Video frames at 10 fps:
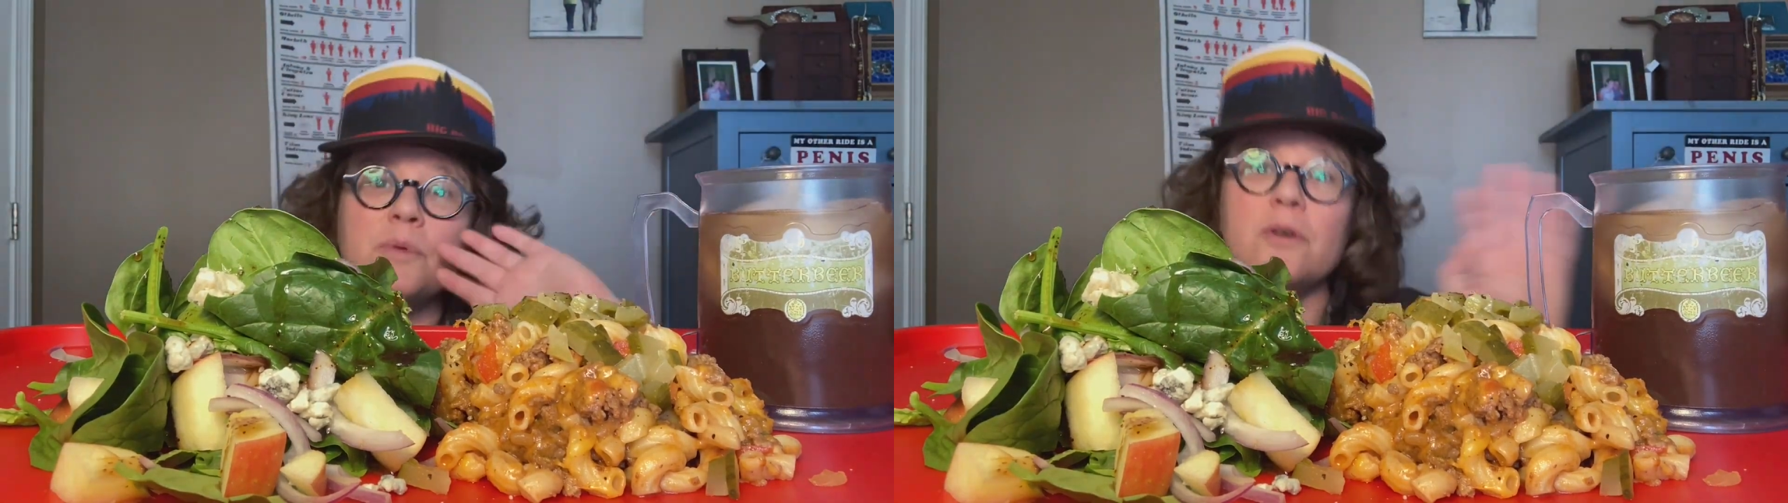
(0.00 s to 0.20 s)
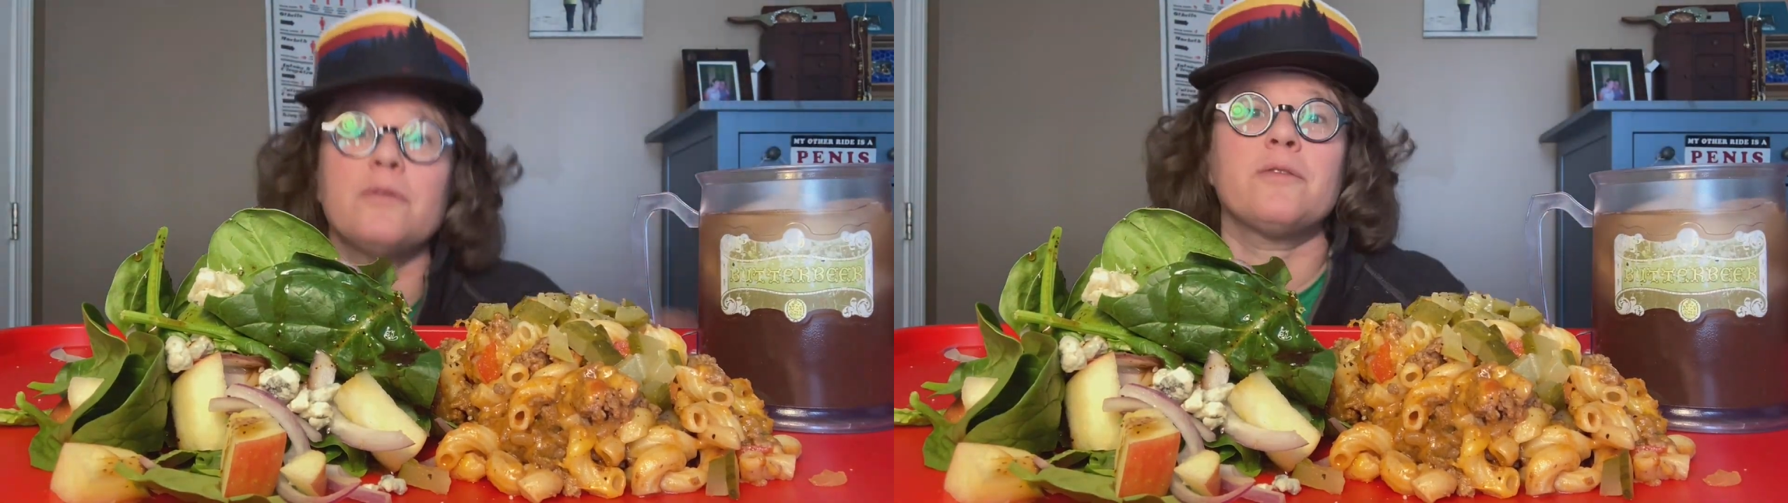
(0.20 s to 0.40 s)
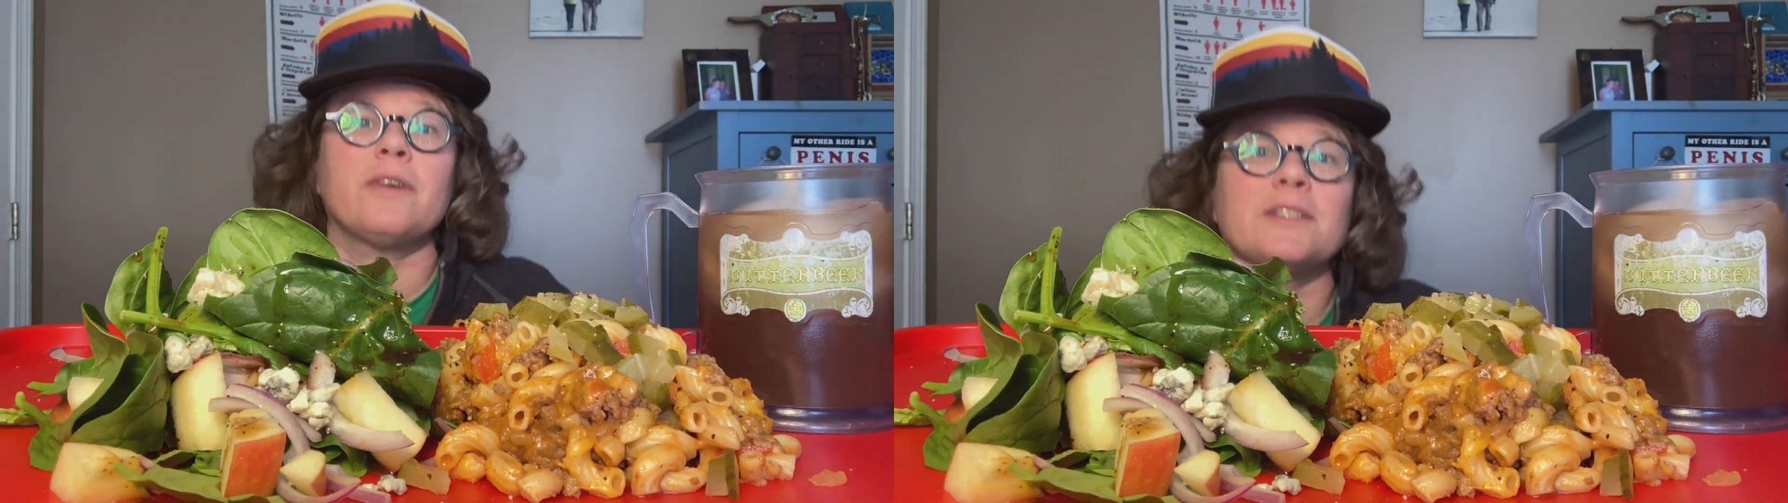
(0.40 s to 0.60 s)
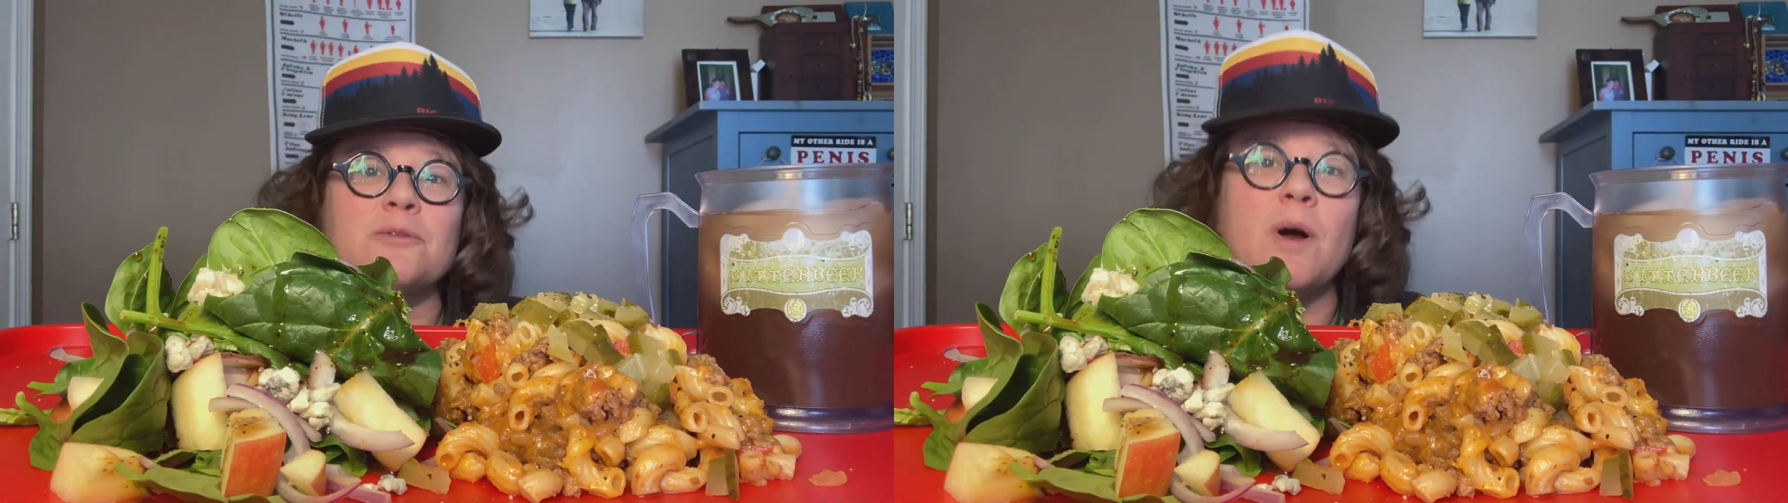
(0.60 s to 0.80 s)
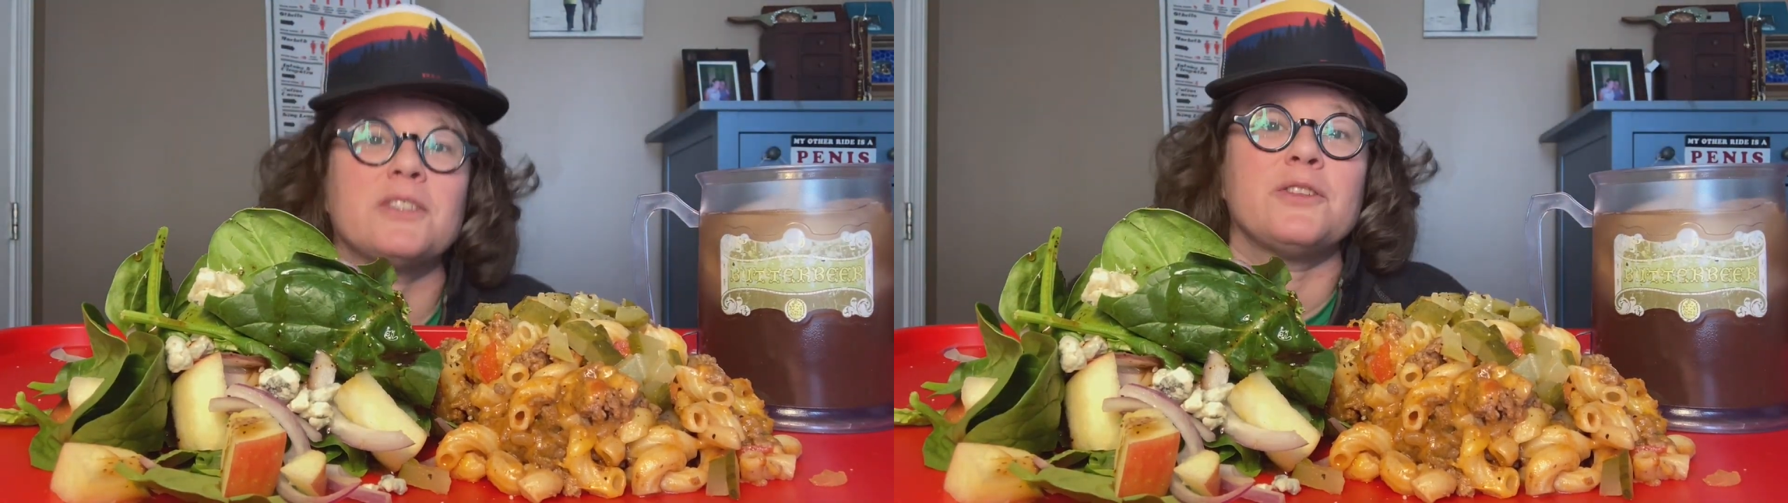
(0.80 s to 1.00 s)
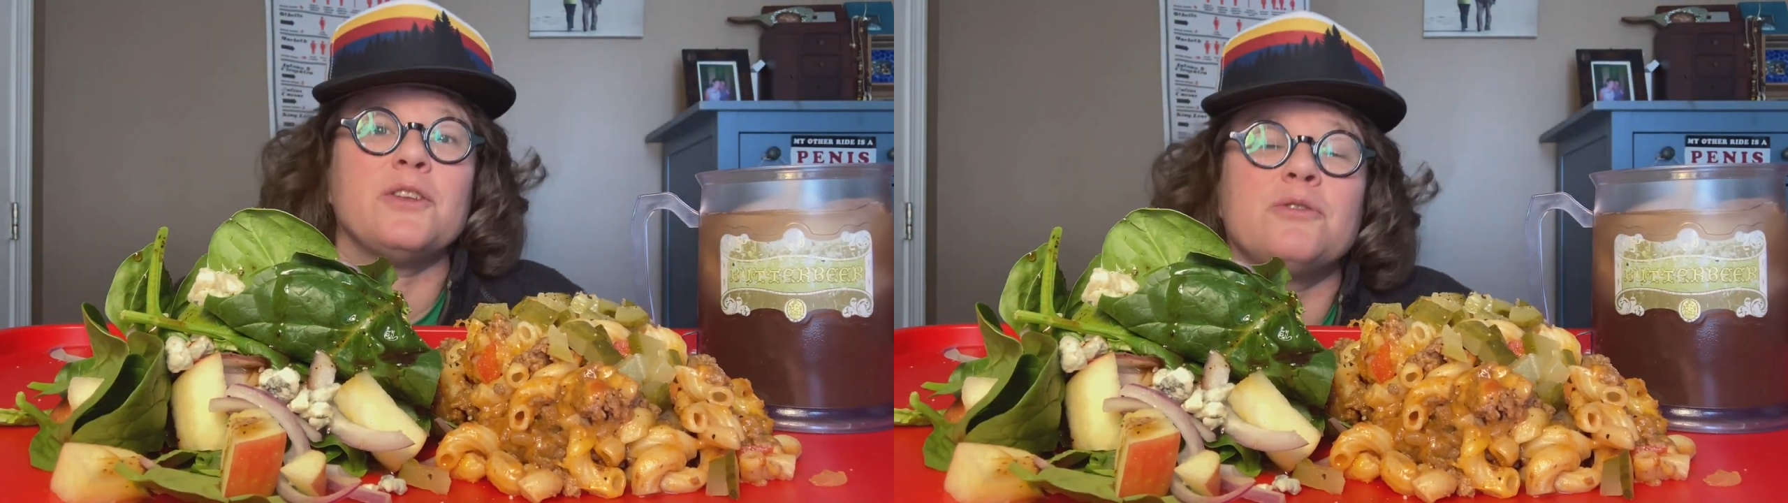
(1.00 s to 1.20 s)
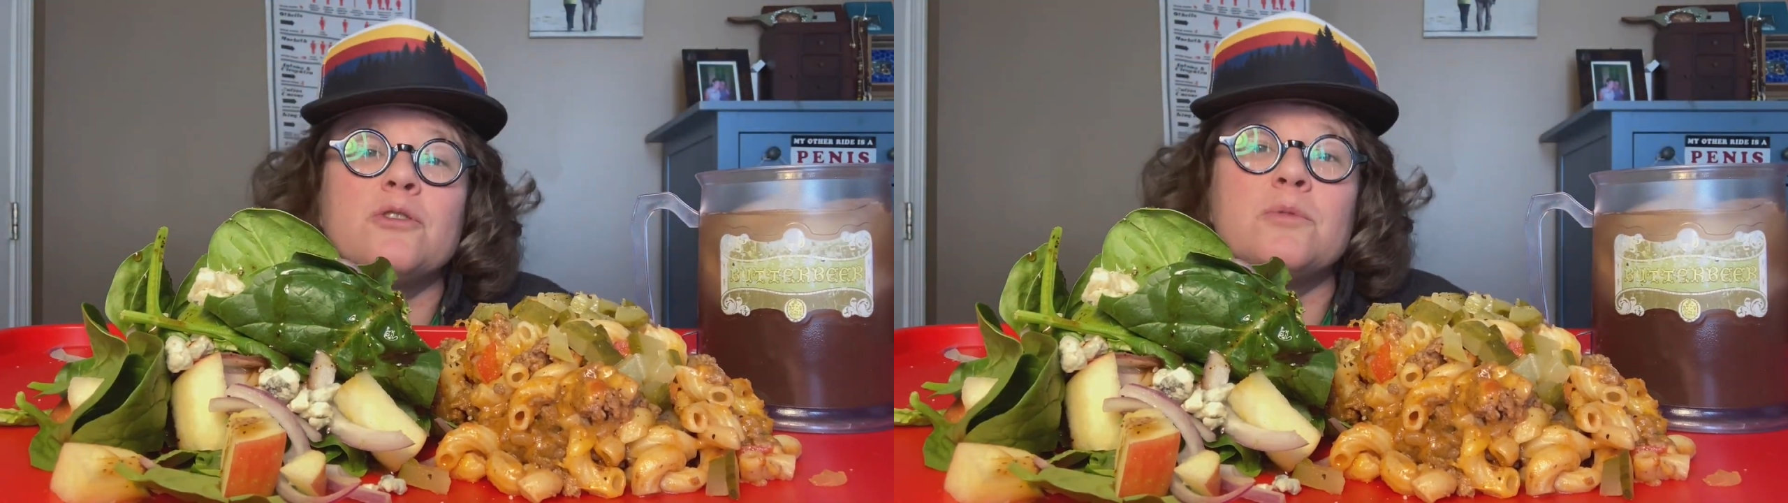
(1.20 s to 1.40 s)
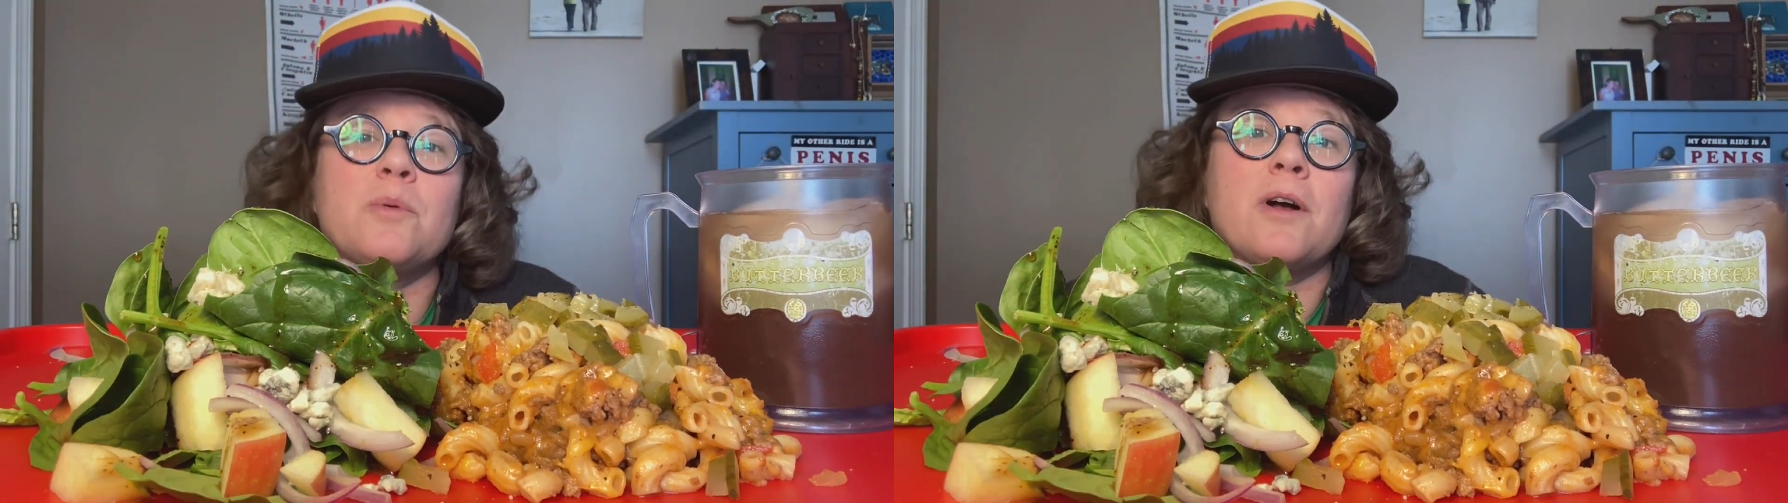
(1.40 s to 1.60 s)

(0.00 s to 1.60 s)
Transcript: beautiful friends watching the YouTubes.